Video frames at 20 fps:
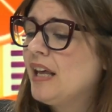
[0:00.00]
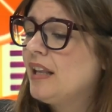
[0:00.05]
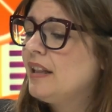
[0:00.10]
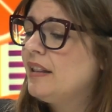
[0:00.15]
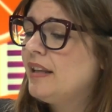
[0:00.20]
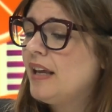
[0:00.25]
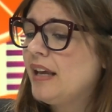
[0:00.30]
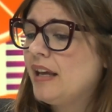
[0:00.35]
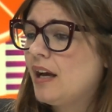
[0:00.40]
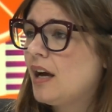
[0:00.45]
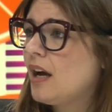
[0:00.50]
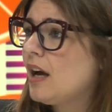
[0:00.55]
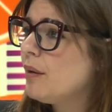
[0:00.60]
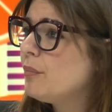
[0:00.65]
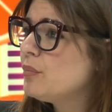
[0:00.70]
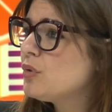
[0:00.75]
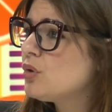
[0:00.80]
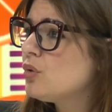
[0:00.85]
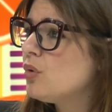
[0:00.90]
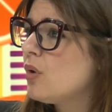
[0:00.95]
they
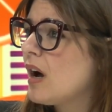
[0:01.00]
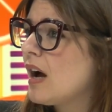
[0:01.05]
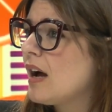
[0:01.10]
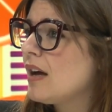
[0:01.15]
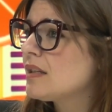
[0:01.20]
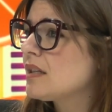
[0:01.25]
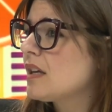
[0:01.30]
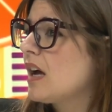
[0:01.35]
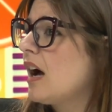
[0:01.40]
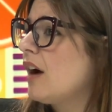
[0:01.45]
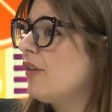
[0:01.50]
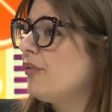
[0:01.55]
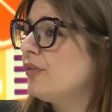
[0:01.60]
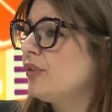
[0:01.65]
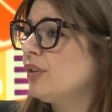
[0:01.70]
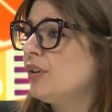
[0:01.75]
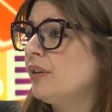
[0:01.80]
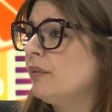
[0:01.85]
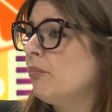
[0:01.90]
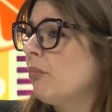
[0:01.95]
come to us
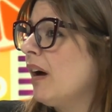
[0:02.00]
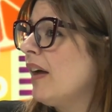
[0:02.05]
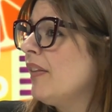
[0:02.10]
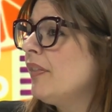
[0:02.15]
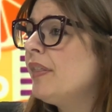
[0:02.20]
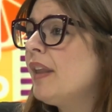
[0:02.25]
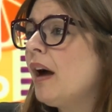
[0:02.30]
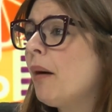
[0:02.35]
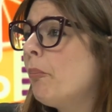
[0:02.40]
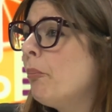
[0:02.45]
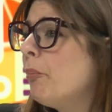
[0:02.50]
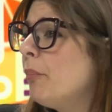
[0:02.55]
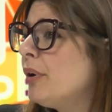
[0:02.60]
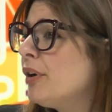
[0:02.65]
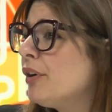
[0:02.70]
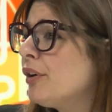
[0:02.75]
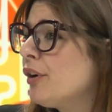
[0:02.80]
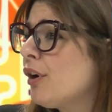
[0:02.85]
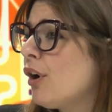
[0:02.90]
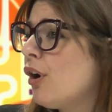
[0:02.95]
after a
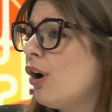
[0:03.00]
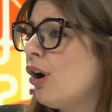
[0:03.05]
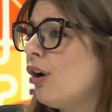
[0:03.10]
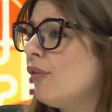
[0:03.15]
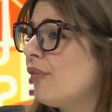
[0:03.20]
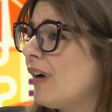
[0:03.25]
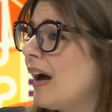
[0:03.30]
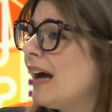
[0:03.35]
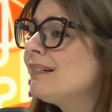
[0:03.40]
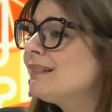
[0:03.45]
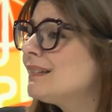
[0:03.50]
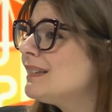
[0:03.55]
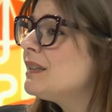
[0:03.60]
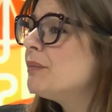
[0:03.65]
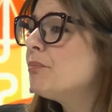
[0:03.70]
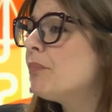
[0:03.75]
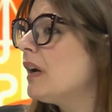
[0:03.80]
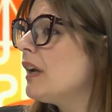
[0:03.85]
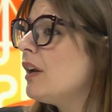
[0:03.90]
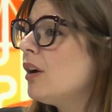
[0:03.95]
number of
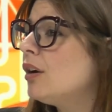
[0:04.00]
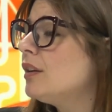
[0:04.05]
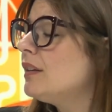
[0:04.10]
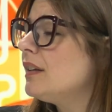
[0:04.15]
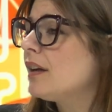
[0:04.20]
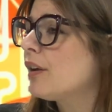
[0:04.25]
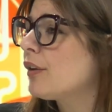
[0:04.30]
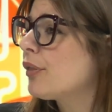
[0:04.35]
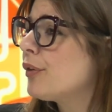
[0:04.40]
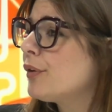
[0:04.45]
antibiotic